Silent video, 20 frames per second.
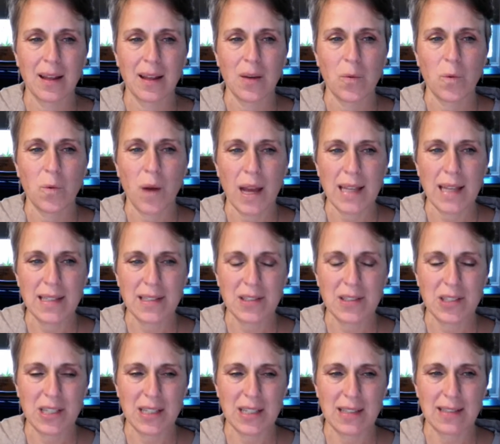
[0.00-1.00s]
Wise
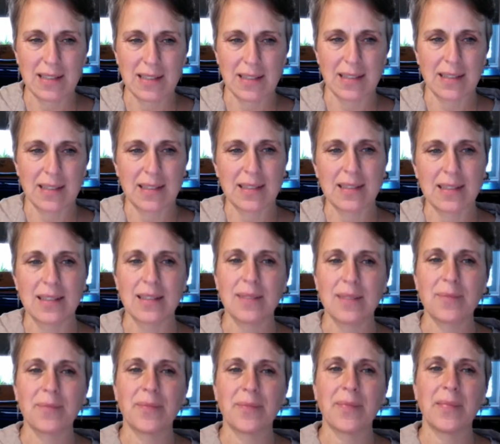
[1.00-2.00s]
Jesus,
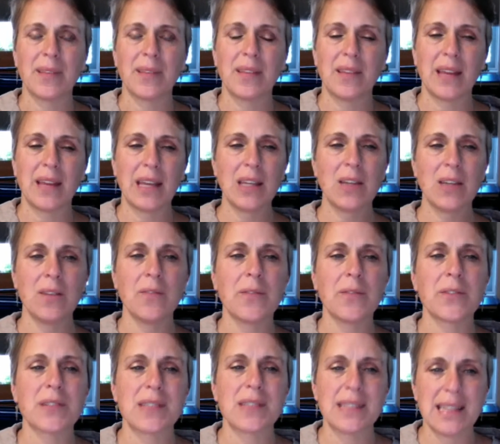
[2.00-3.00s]
thank you
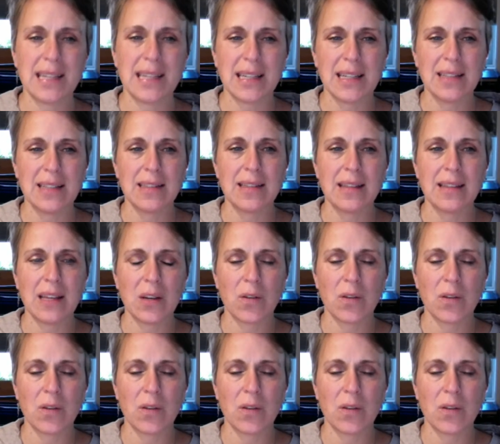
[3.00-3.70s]
for seeds that